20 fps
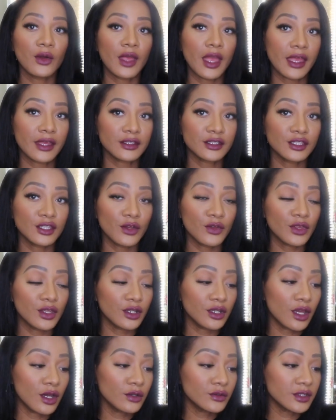Okay, so the
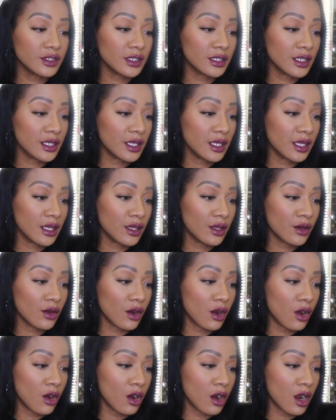notes in
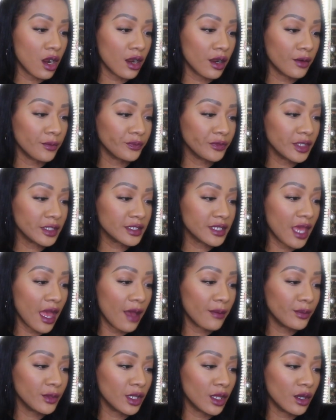here are, the
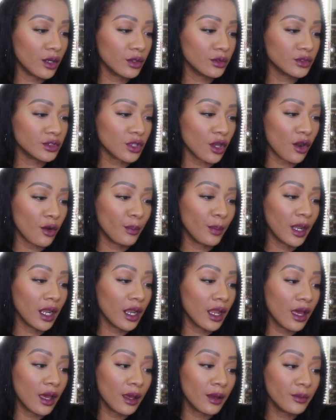top notes are
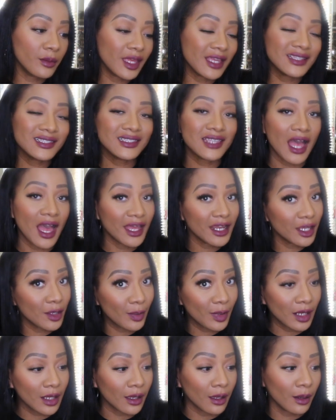plum, exotic
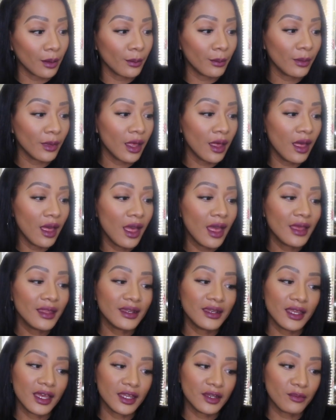plum,
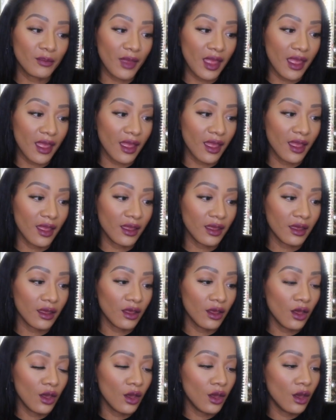nutmeg,
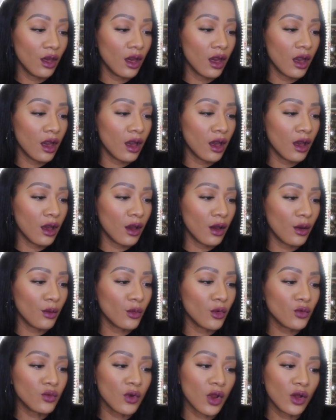
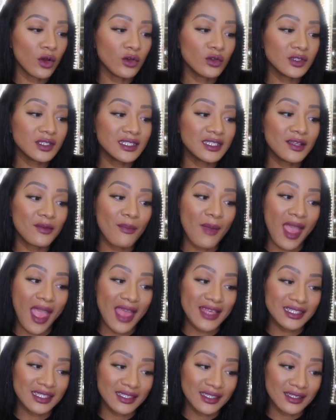um, rose
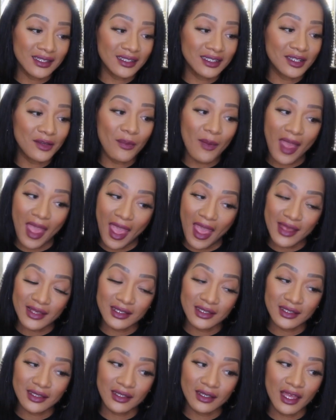damask,
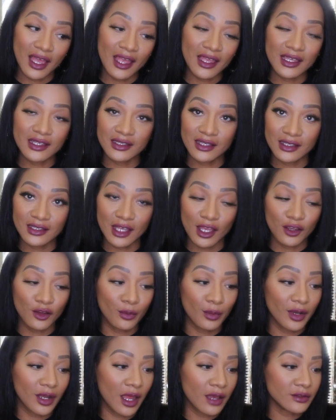damask, I guess that's how
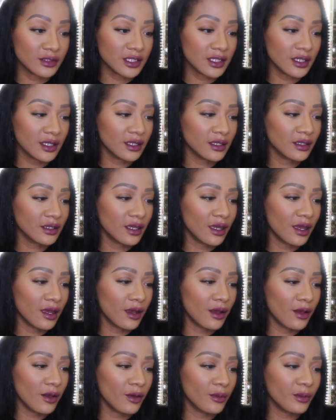you pronounce it,
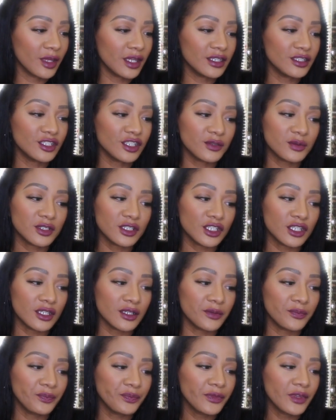um,
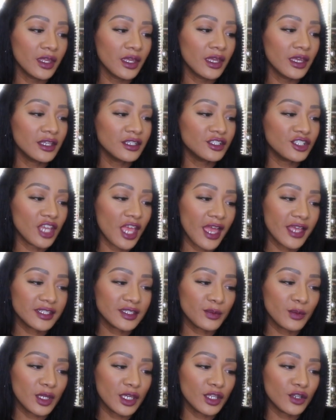Egyptian,
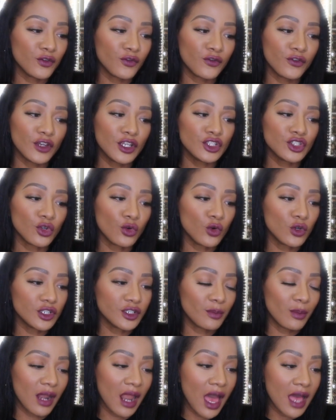jasmine, French
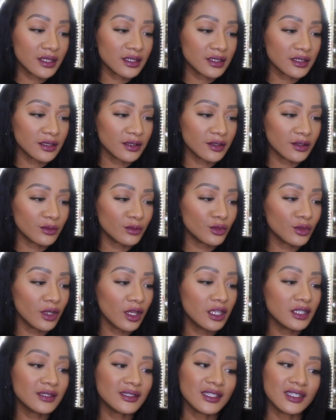orange blossom,
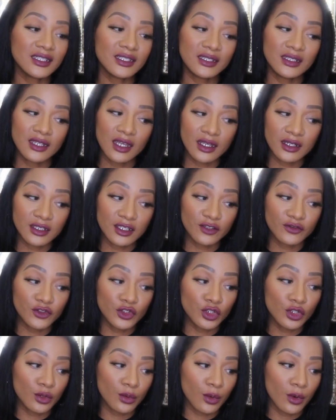seductive
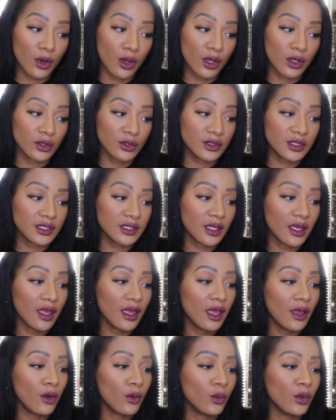tuberose,
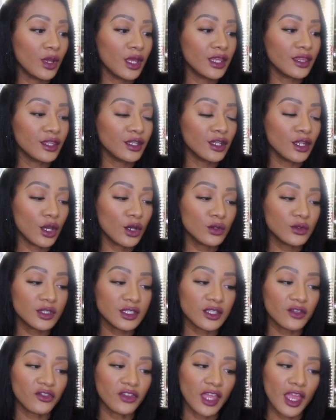with
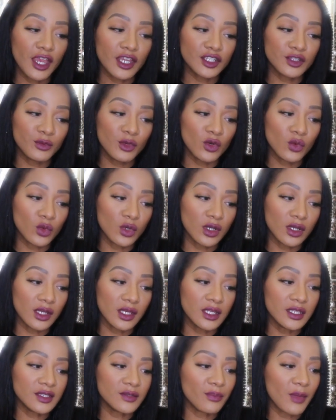notes of cashmere
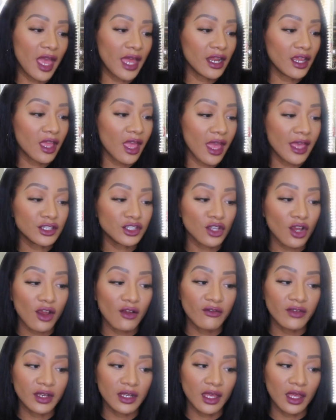woods,
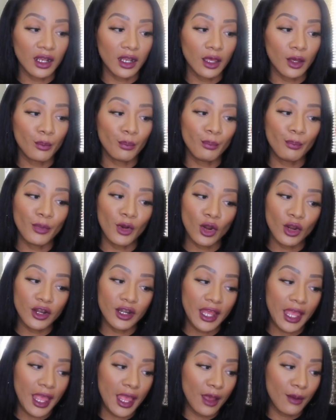Madagascar vanilla,
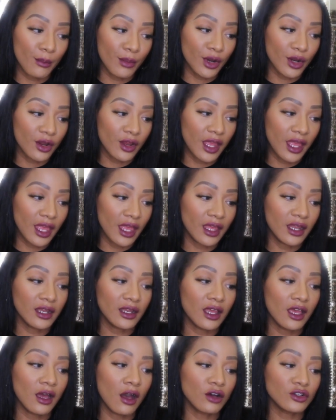burnt amber,
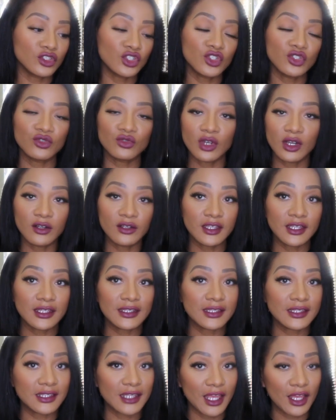and
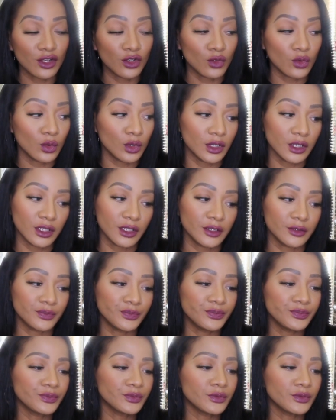Australian sandalwood.